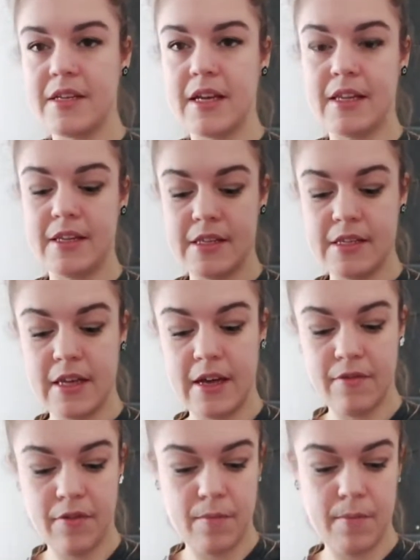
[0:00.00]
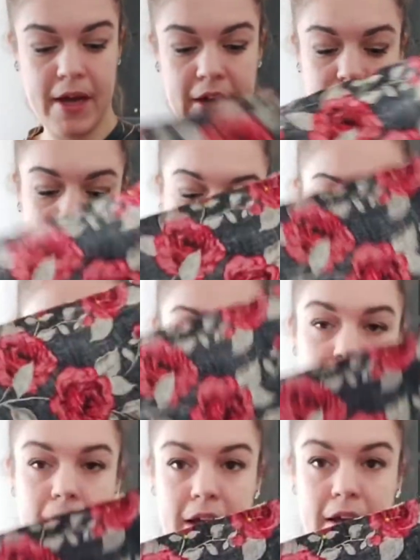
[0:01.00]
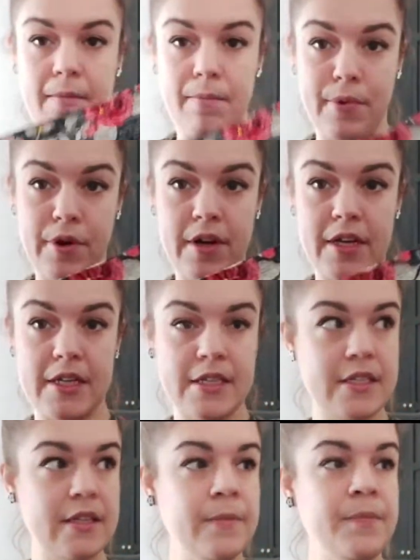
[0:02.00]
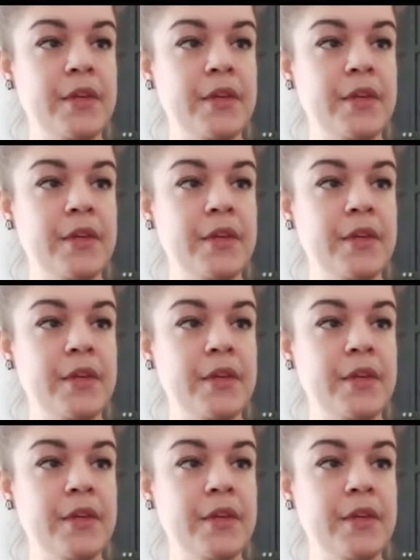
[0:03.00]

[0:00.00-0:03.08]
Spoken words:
together the side front panels and the main bodice.